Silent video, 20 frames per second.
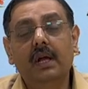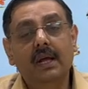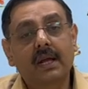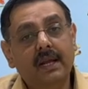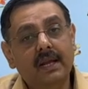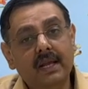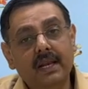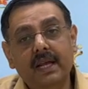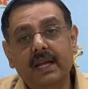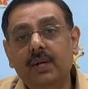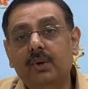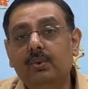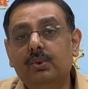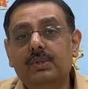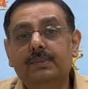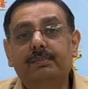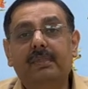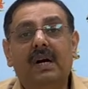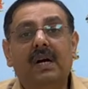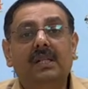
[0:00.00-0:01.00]
Can I
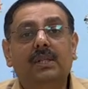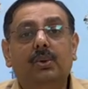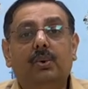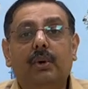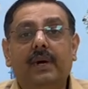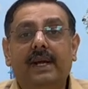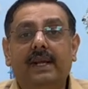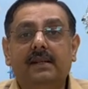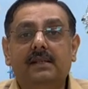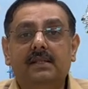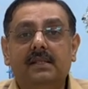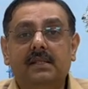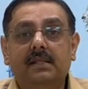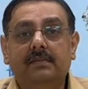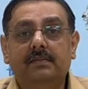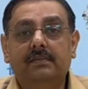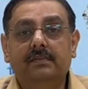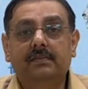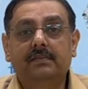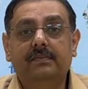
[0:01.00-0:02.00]
use bath
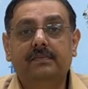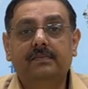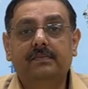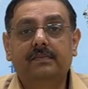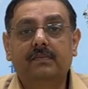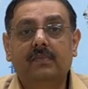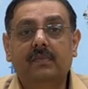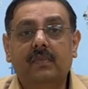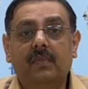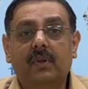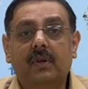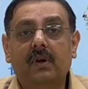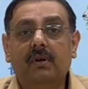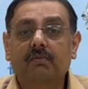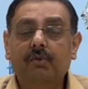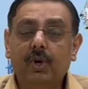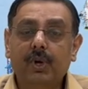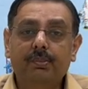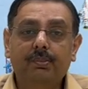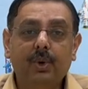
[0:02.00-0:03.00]
oils?
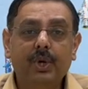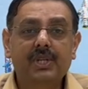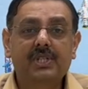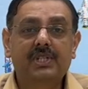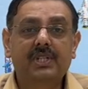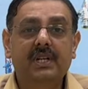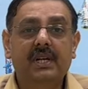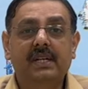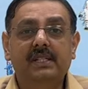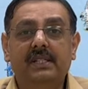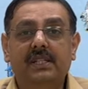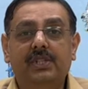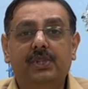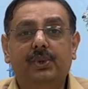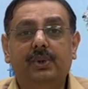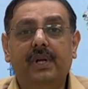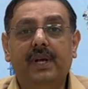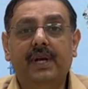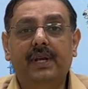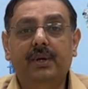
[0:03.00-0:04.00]
What moisturizer
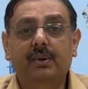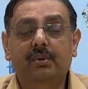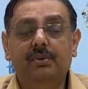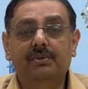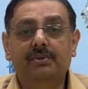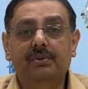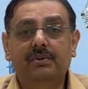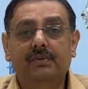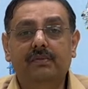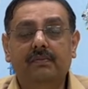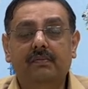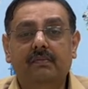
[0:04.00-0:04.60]
should I use?